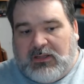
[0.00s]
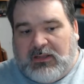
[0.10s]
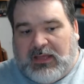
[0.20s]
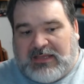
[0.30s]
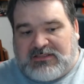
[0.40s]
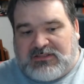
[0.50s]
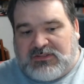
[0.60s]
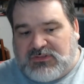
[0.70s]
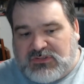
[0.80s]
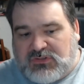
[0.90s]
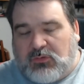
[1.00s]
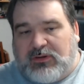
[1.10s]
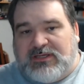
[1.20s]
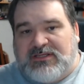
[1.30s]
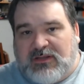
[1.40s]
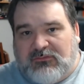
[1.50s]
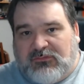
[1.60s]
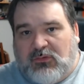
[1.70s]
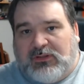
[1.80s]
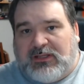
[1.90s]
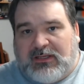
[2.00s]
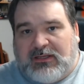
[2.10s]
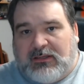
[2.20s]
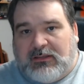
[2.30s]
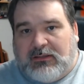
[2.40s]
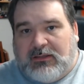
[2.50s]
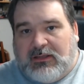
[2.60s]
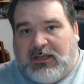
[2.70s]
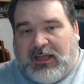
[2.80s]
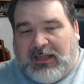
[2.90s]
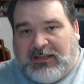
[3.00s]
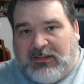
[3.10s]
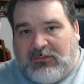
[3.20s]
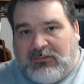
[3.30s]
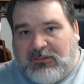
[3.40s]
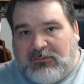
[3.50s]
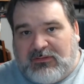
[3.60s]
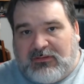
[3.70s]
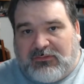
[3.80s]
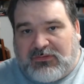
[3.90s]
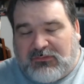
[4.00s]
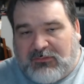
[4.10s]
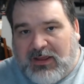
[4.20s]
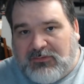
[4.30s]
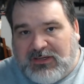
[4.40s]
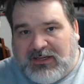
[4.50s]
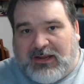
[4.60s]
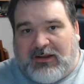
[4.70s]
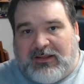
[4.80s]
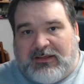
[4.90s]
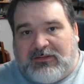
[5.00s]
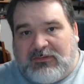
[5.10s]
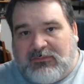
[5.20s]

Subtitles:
as those stories unfolded, and those little surrounding areas,